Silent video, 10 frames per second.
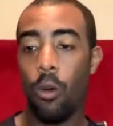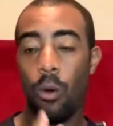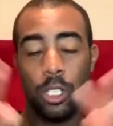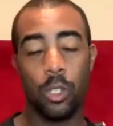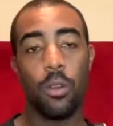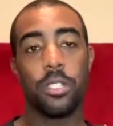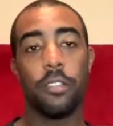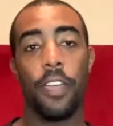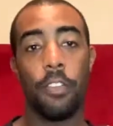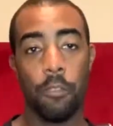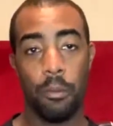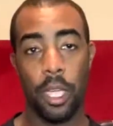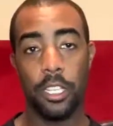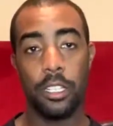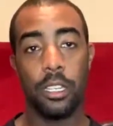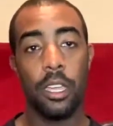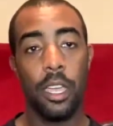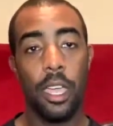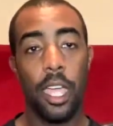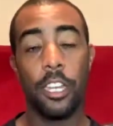sorts of information
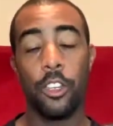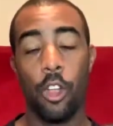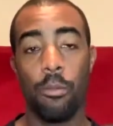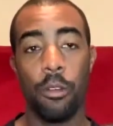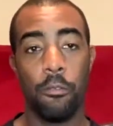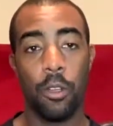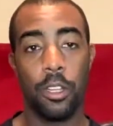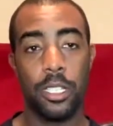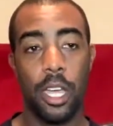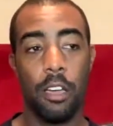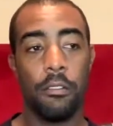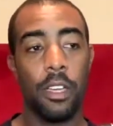and interpret for yourself,